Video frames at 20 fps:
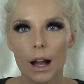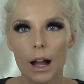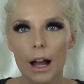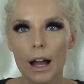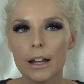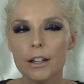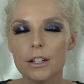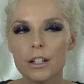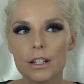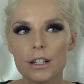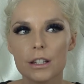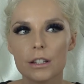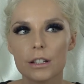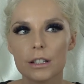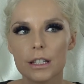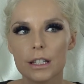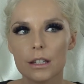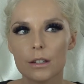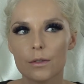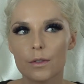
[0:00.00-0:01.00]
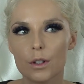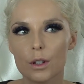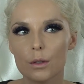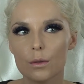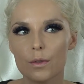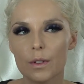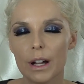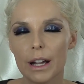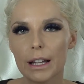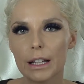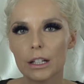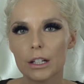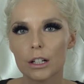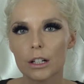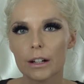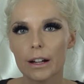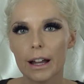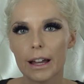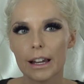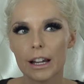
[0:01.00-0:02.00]
I just looked at the
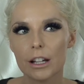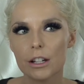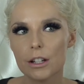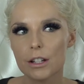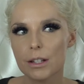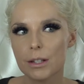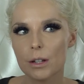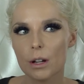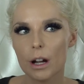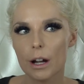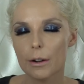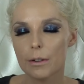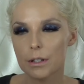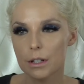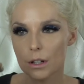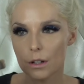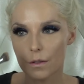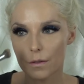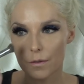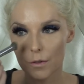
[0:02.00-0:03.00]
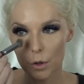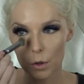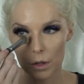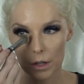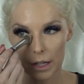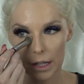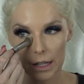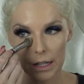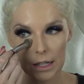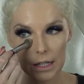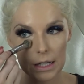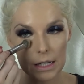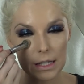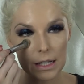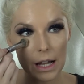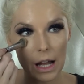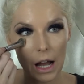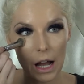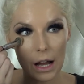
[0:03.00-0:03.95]
viewfinder and I just saw I was out of focus.